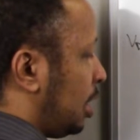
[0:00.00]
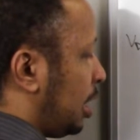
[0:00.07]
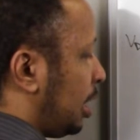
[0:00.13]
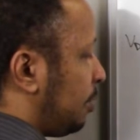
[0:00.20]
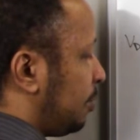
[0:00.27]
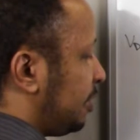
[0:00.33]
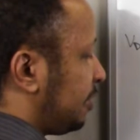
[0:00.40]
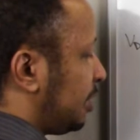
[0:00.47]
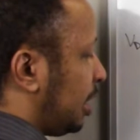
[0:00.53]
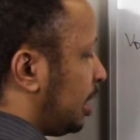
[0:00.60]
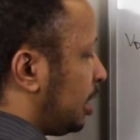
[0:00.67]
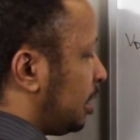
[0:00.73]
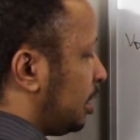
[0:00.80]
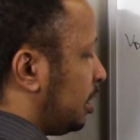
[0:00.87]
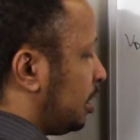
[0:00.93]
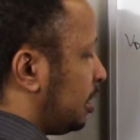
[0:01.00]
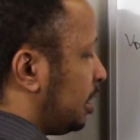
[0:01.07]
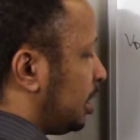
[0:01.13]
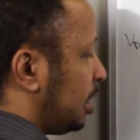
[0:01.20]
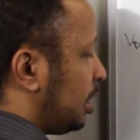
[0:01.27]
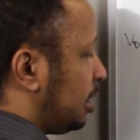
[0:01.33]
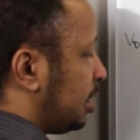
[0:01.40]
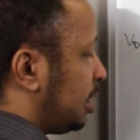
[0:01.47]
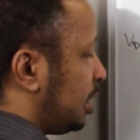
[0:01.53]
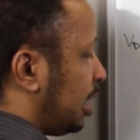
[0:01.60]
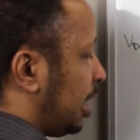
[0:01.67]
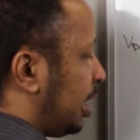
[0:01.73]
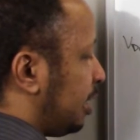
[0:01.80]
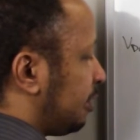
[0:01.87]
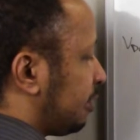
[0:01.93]
and we say d
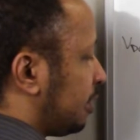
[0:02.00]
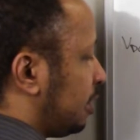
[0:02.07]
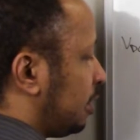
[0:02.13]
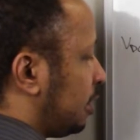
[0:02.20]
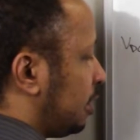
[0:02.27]
dx